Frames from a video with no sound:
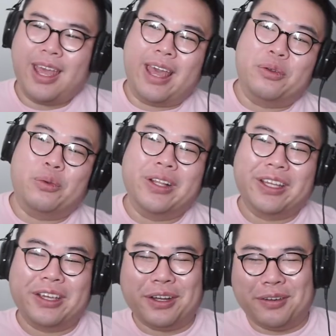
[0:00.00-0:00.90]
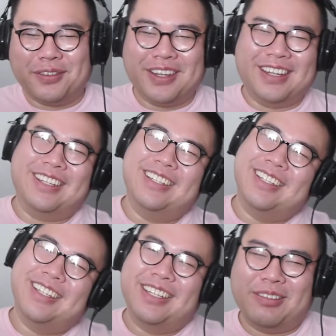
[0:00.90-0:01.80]
And really good of
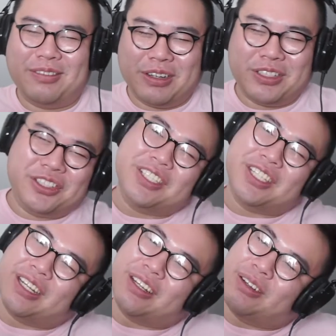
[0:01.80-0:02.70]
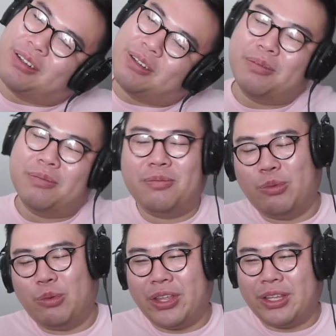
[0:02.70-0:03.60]
Richardson
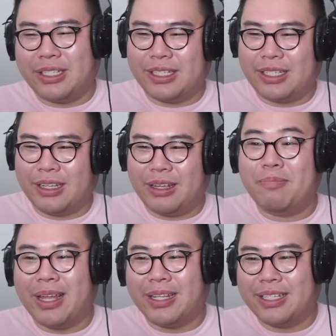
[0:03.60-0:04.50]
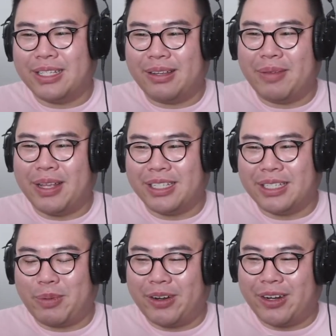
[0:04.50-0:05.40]
with his immense, immense
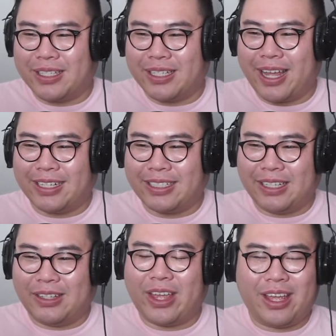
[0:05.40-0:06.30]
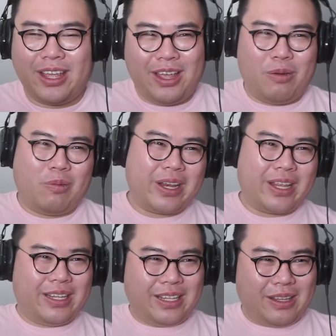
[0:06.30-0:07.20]
experience in acting, that when
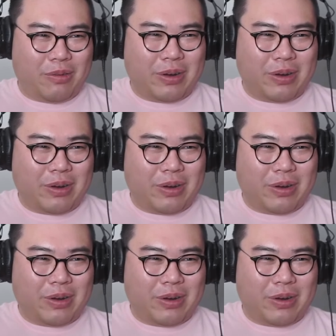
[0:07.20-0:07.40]
he